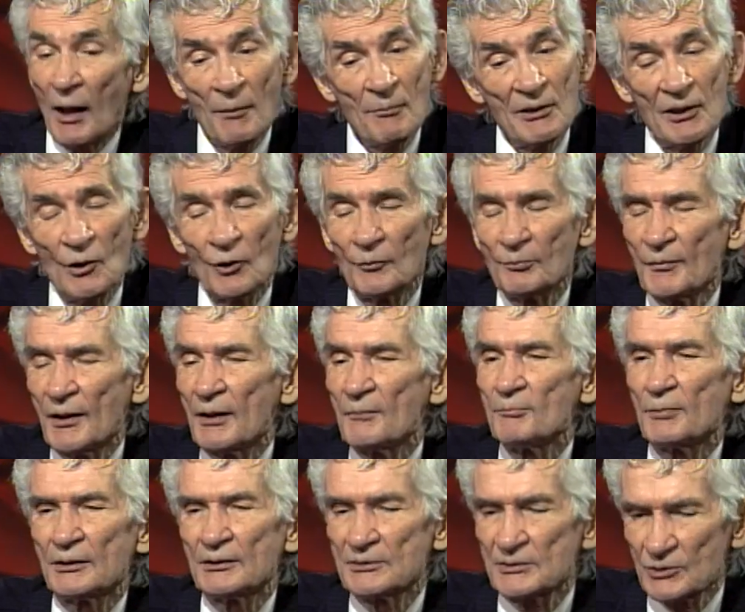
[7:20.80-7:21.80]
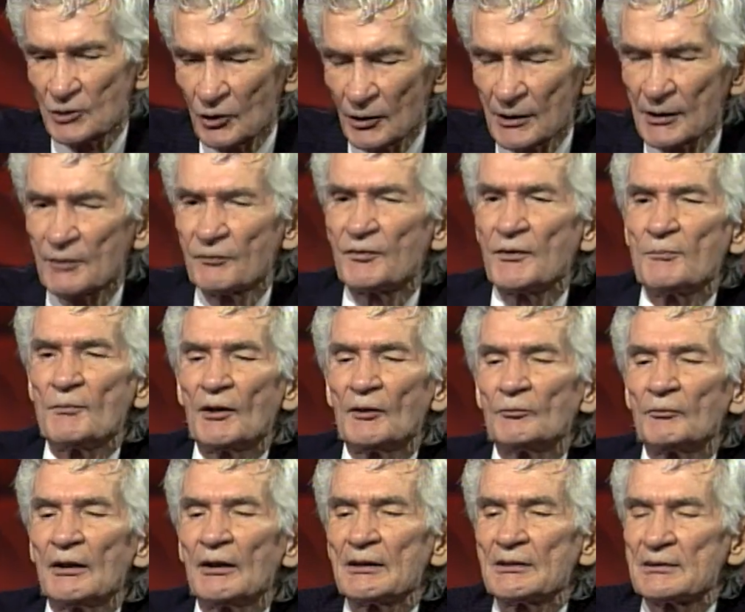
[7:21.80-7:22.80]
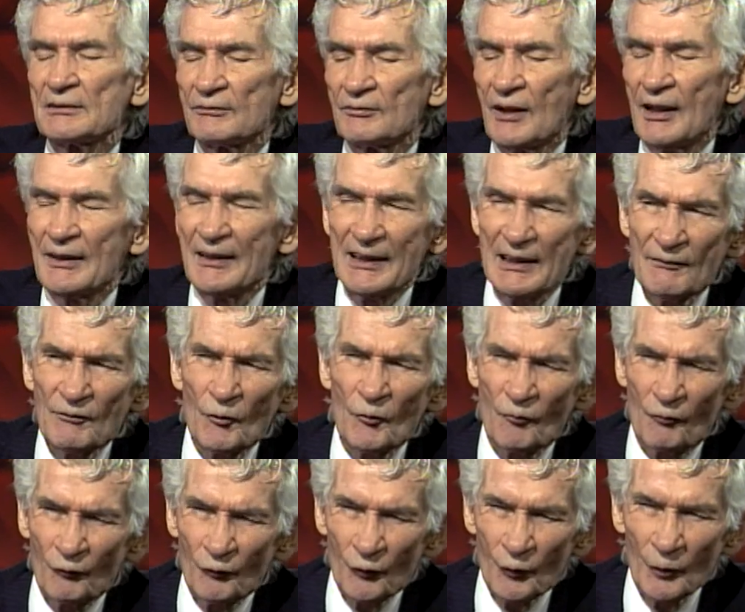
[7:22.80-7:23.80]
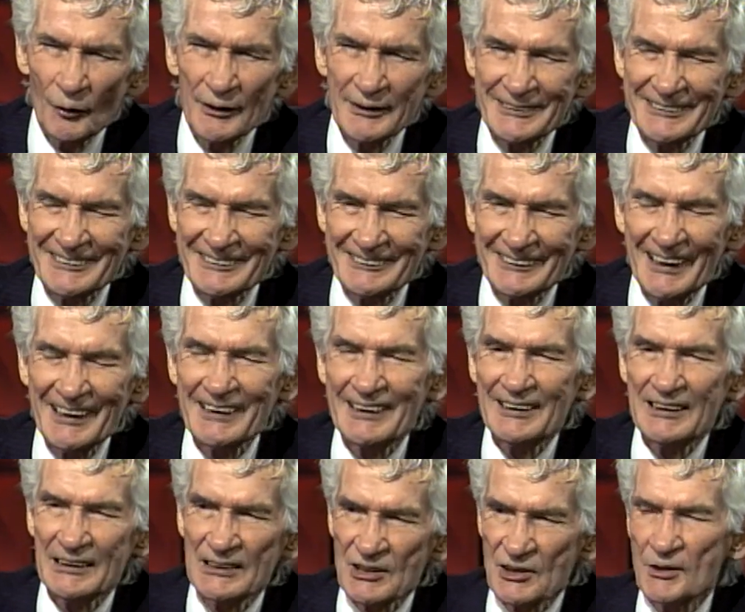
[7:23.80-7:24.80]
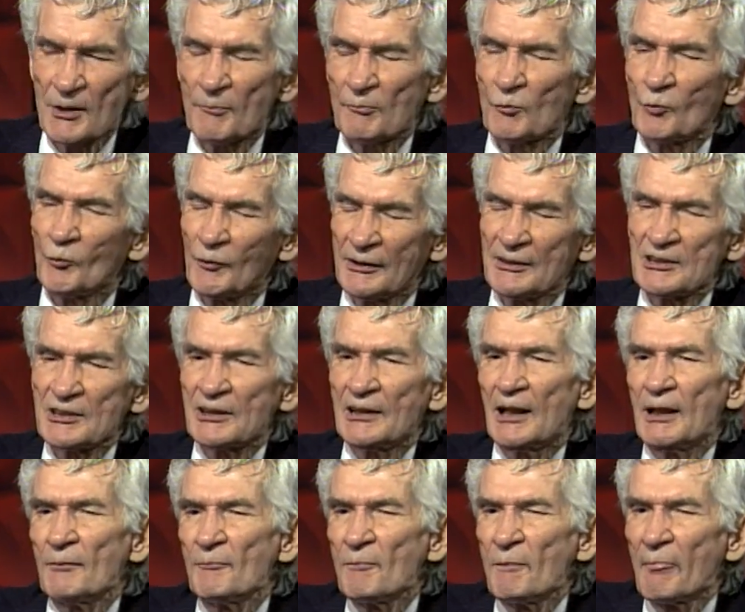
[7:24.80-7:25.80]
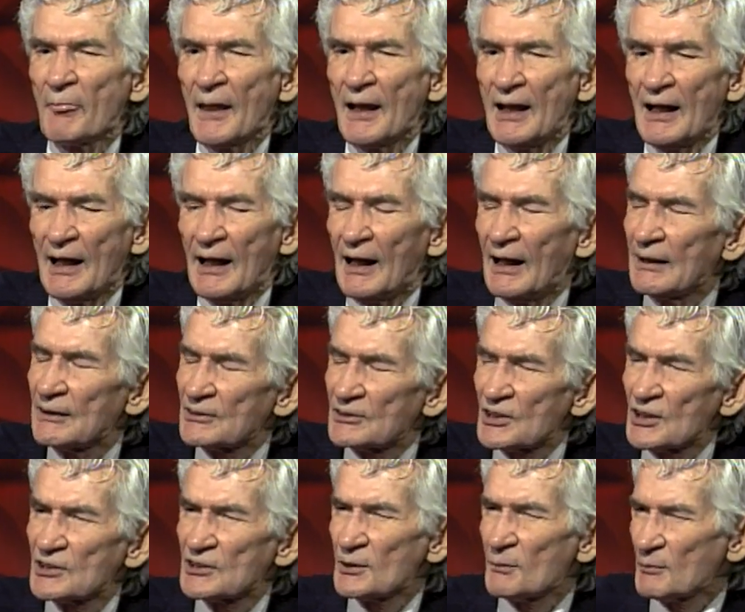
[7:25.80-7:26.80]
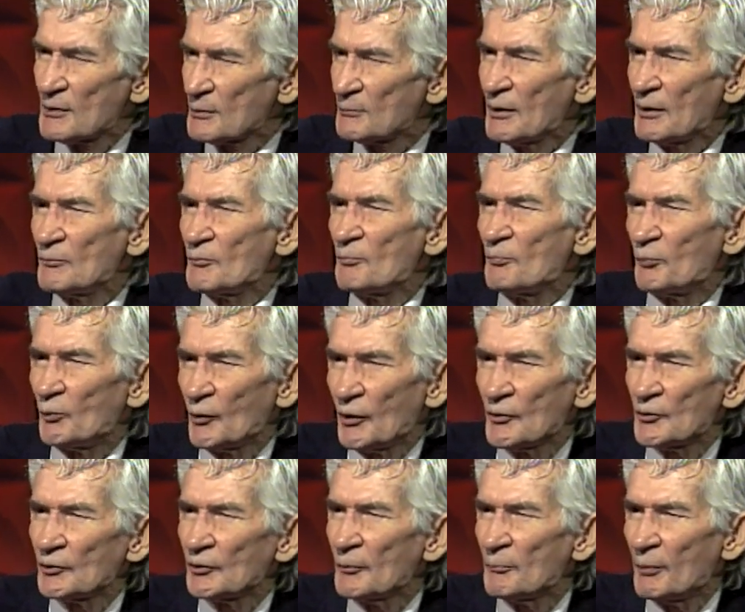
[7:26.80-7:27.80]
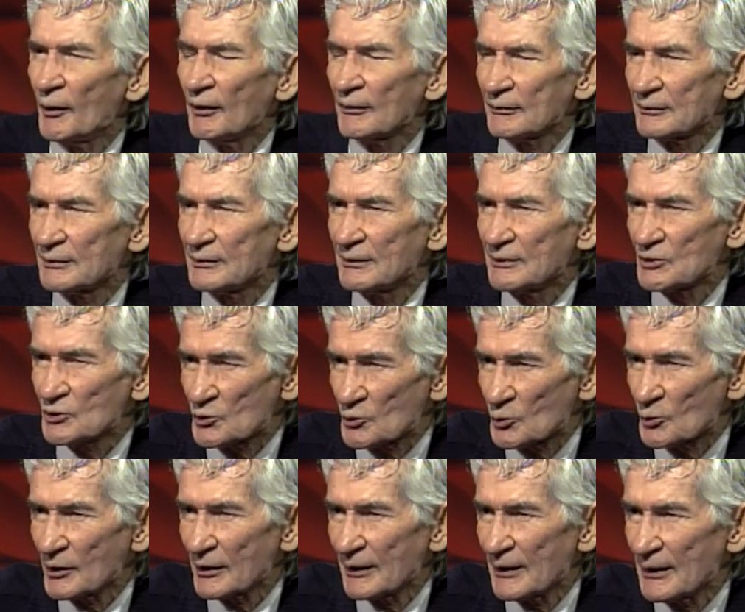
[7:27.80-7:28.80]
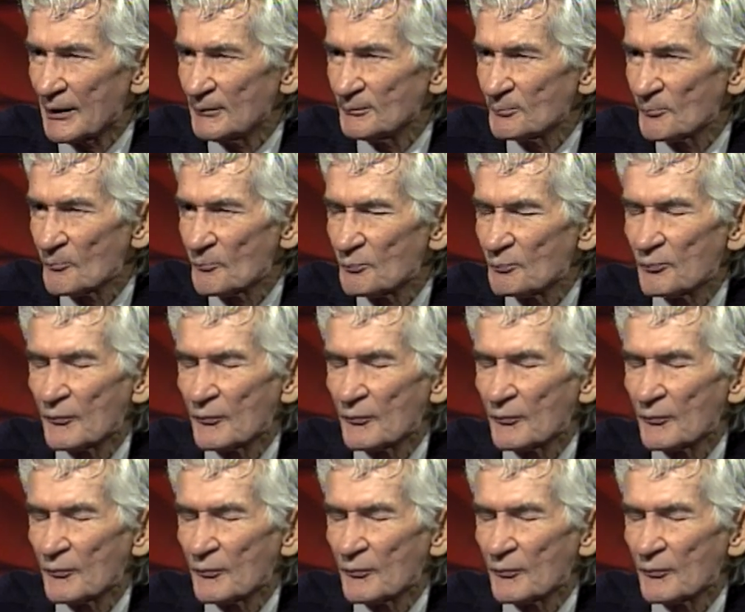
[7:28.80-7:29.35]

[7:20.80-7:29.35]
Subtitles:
maybe the old man, but certainly the female relative. They never fully denied it, except one time I said something to my brother about his drinking,